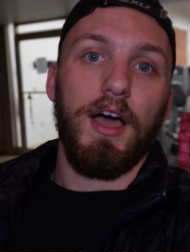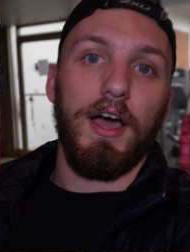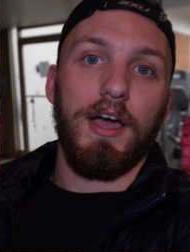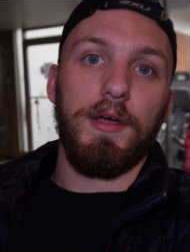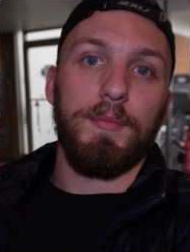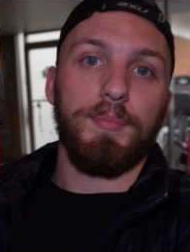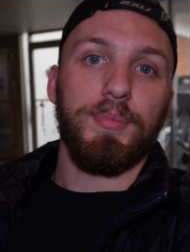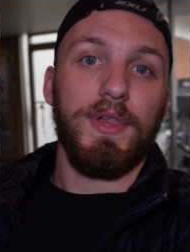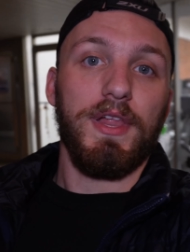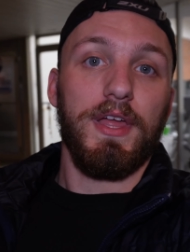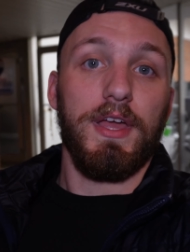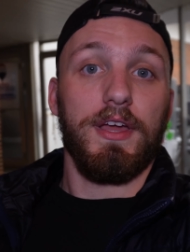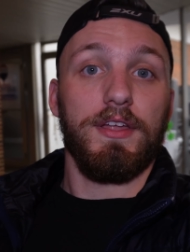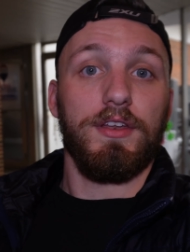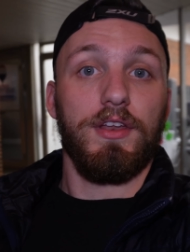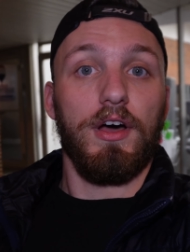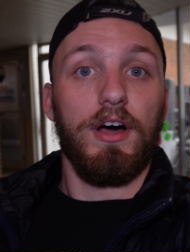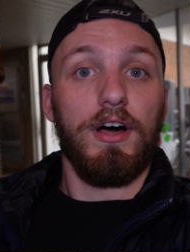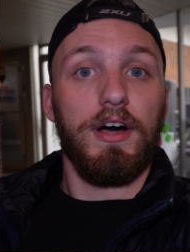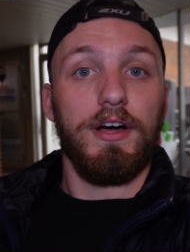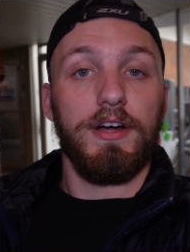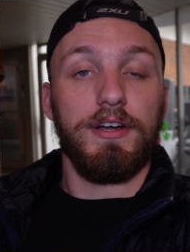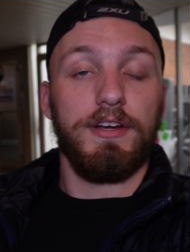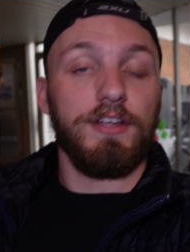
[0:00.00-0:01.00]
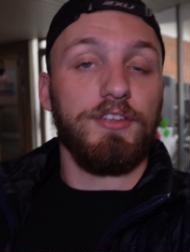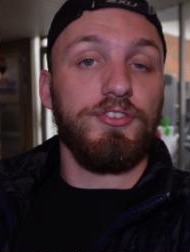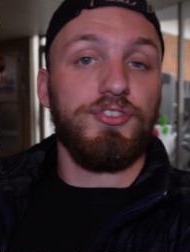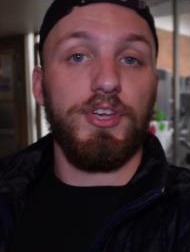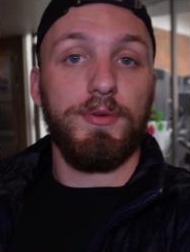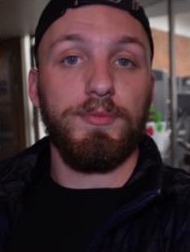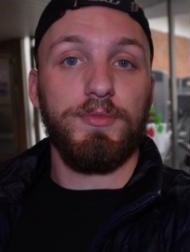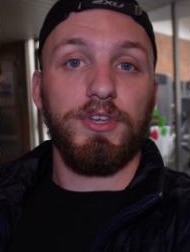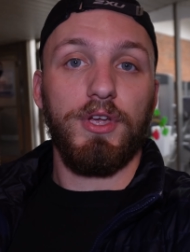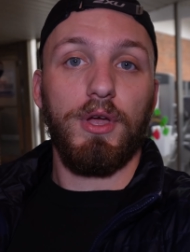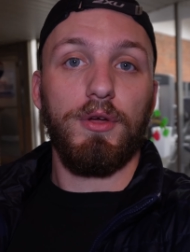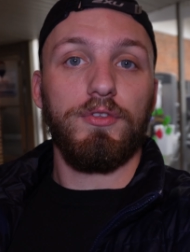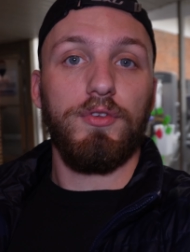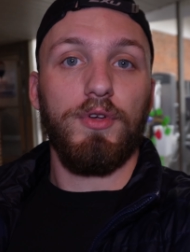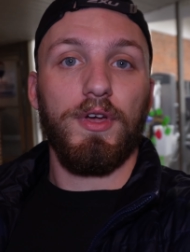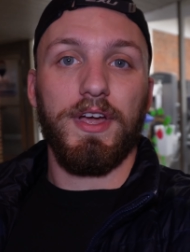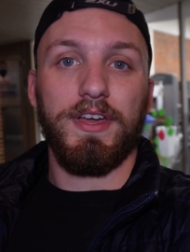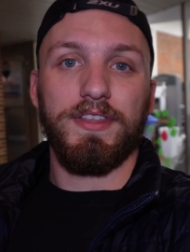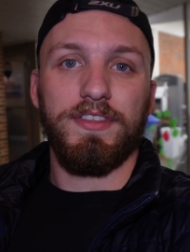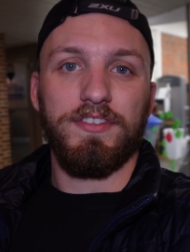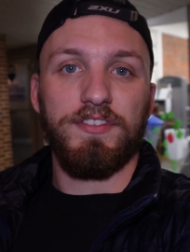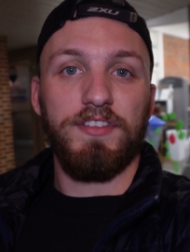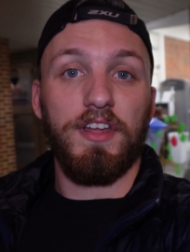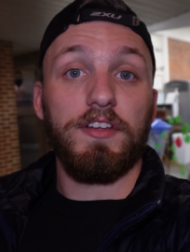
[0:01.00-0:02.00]
I planned on a gym to go to. I
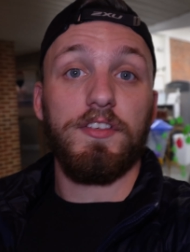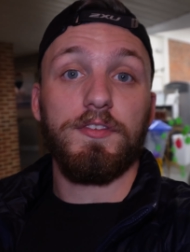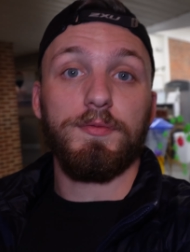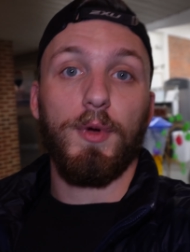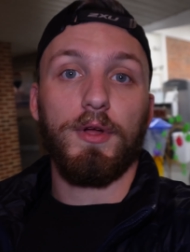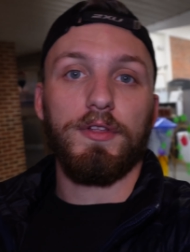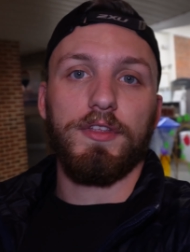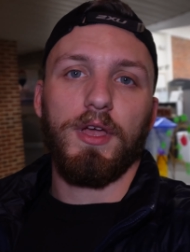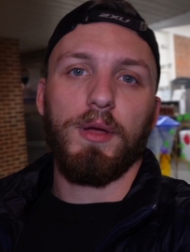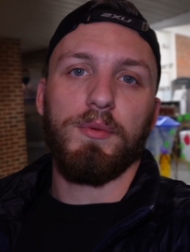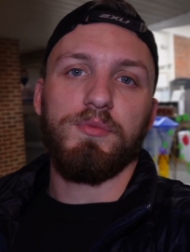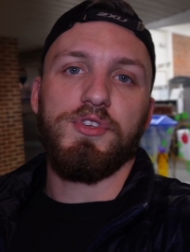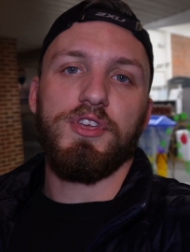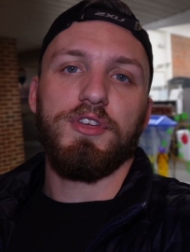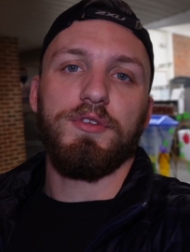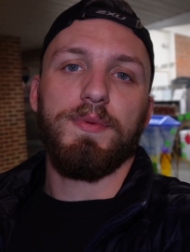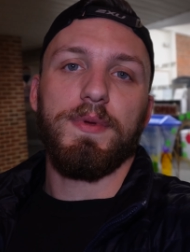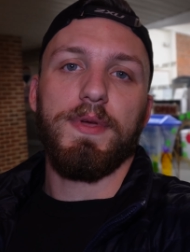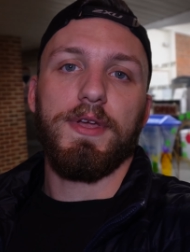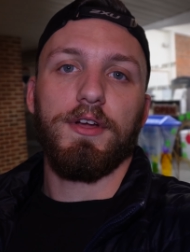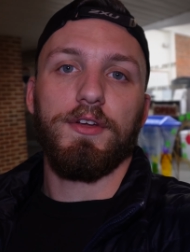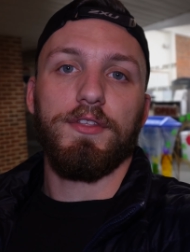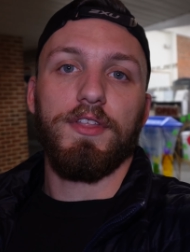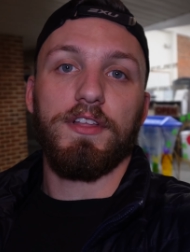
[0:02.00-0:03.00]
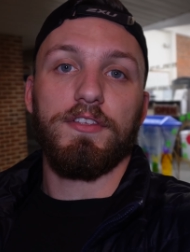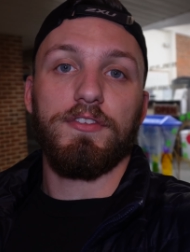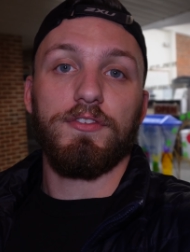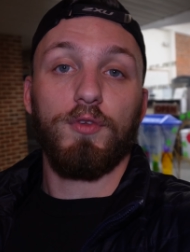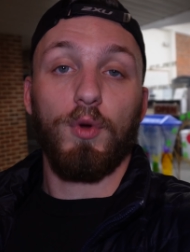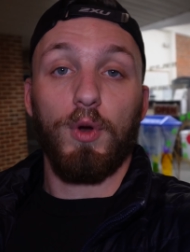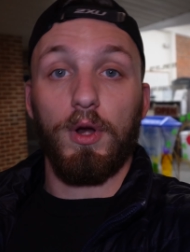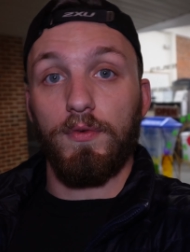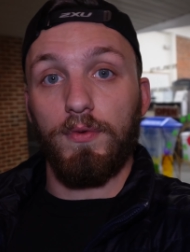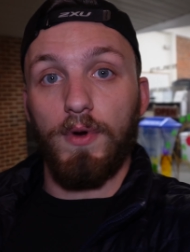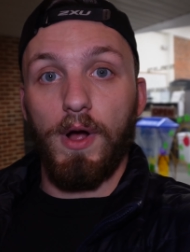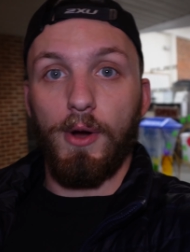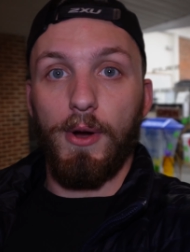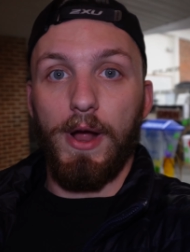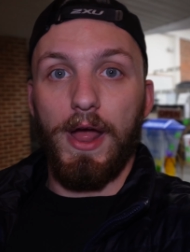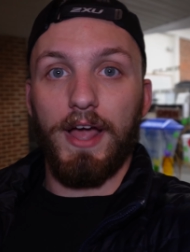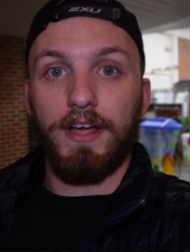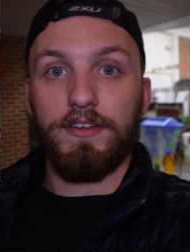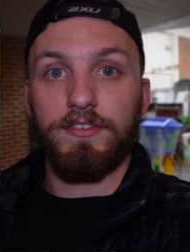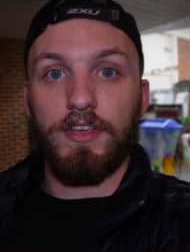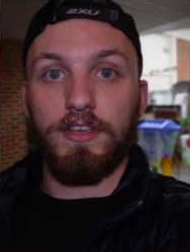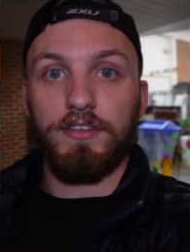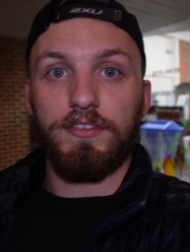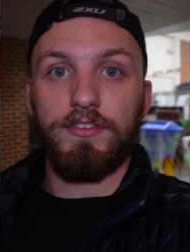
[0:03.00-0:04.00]
got this nice small town gym here that's 24-hour
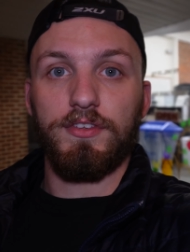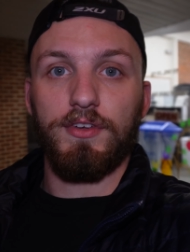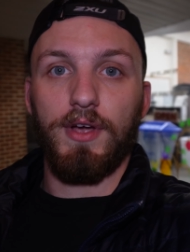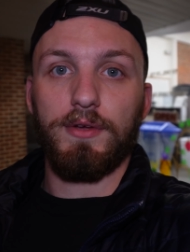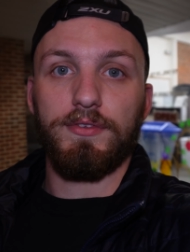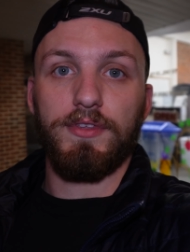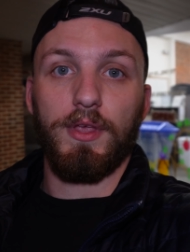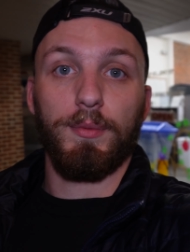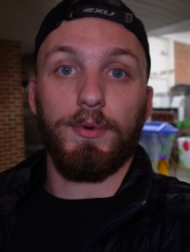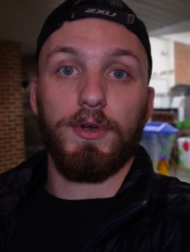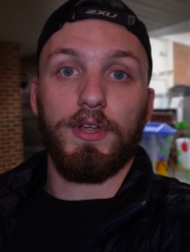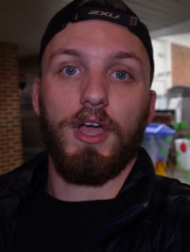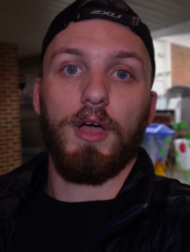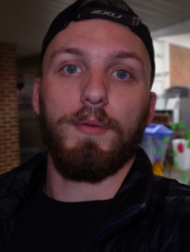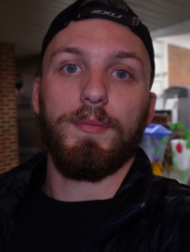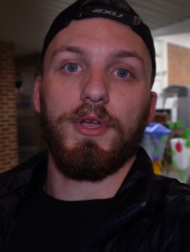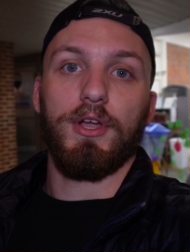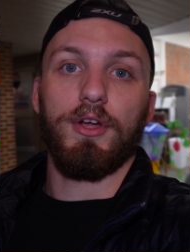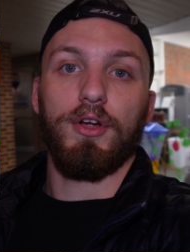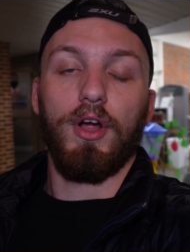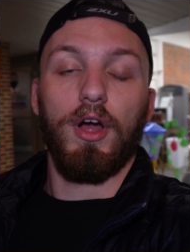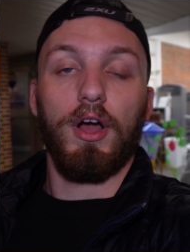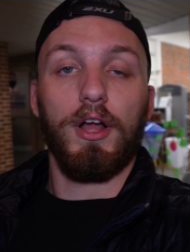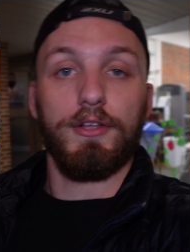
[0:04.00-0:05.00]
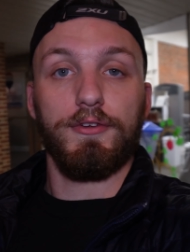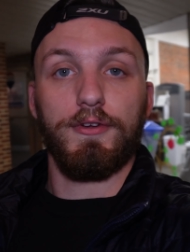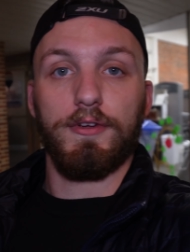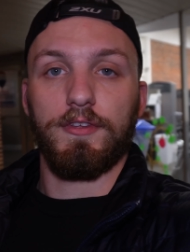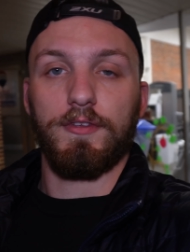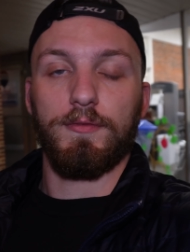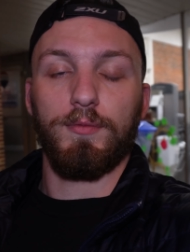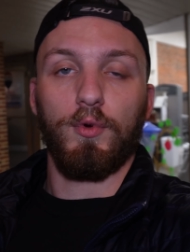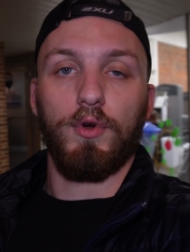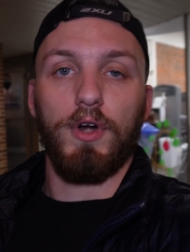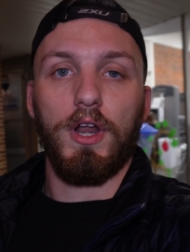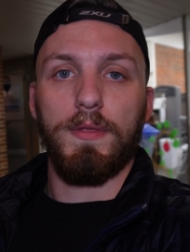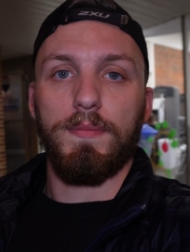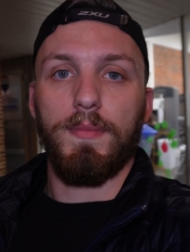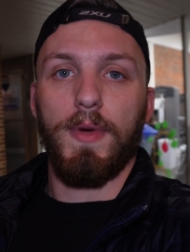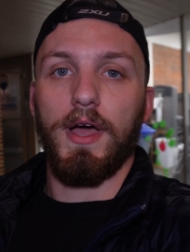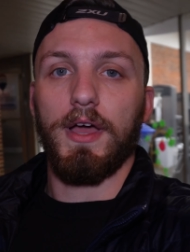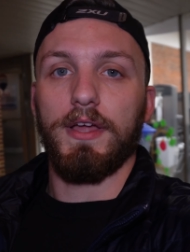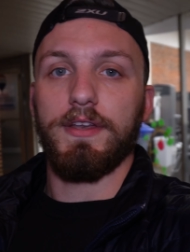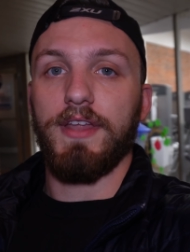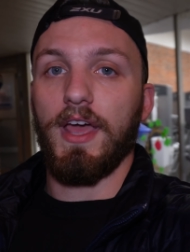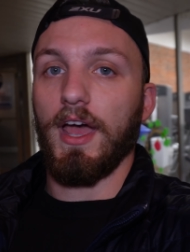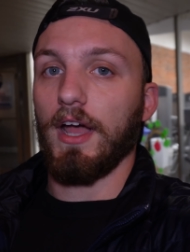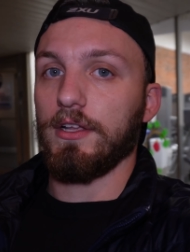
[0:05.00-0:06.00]
access, so I was able to come here on Christmas morning.
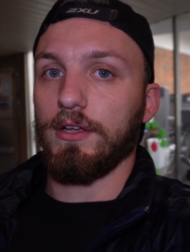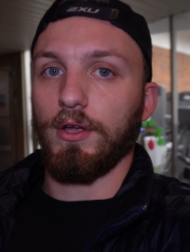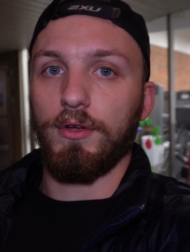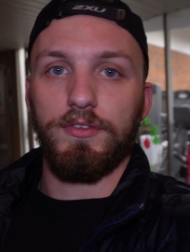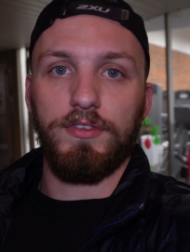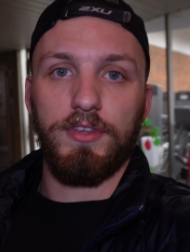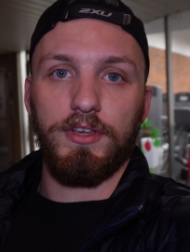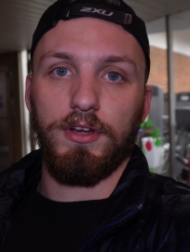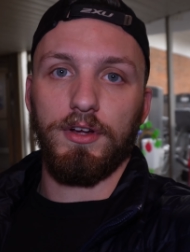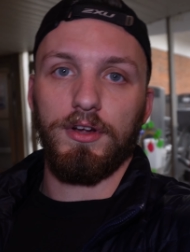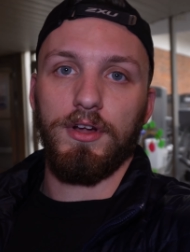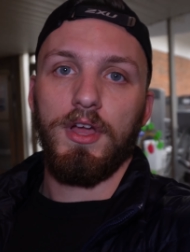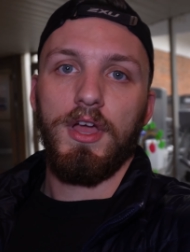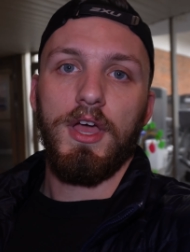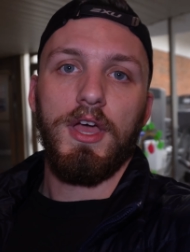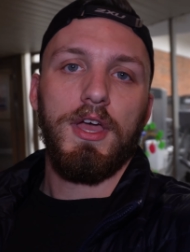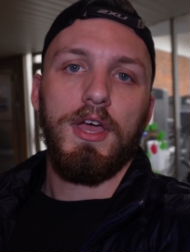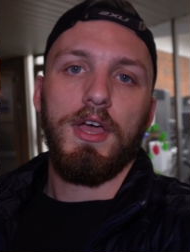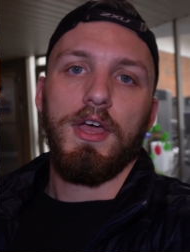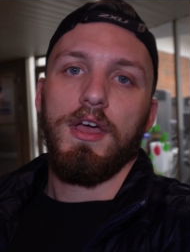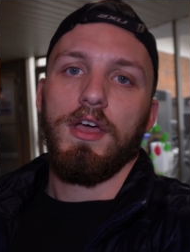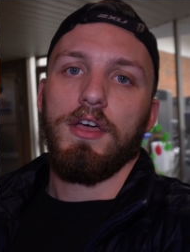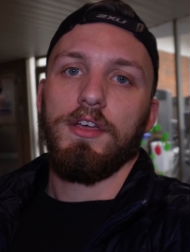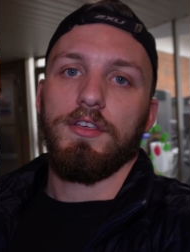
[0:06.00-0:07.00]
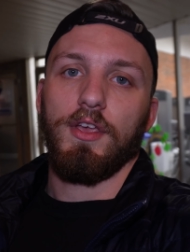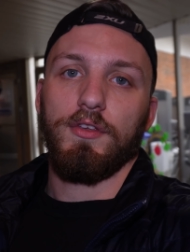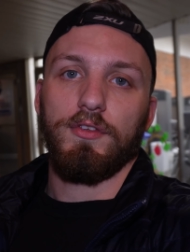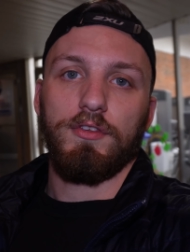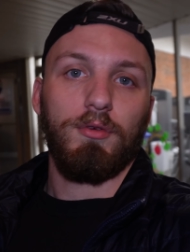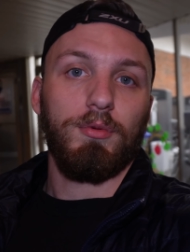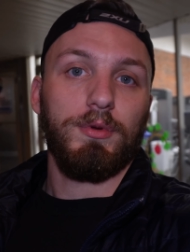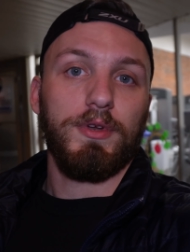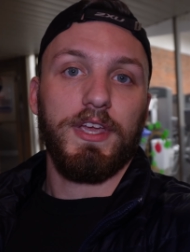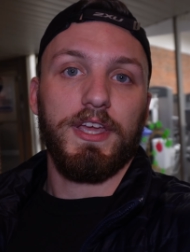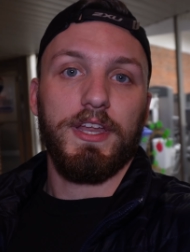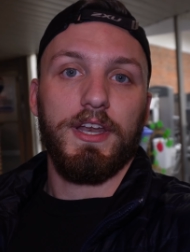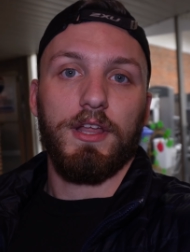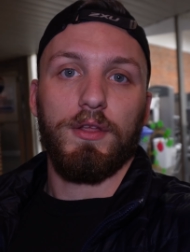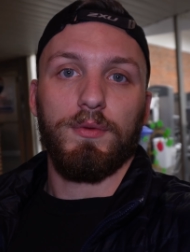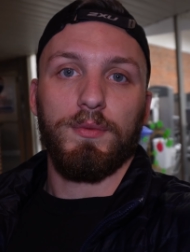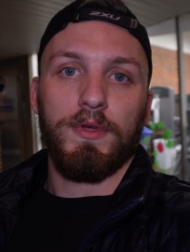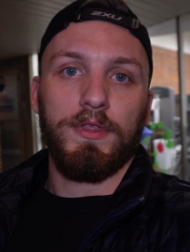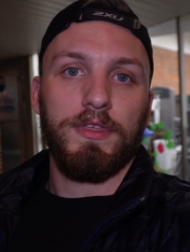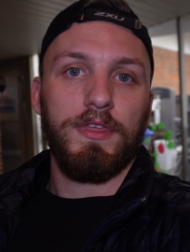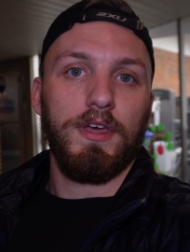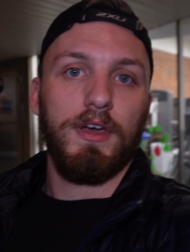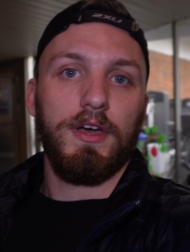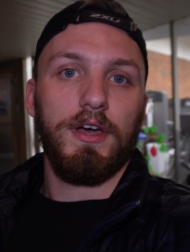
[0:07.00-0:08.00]
My dad goes here, so I was able to get in
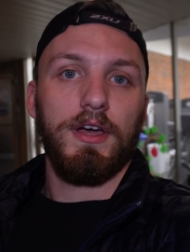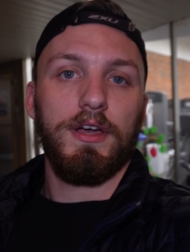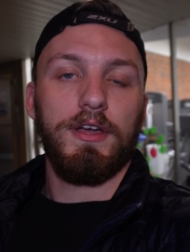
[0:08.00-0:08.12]
with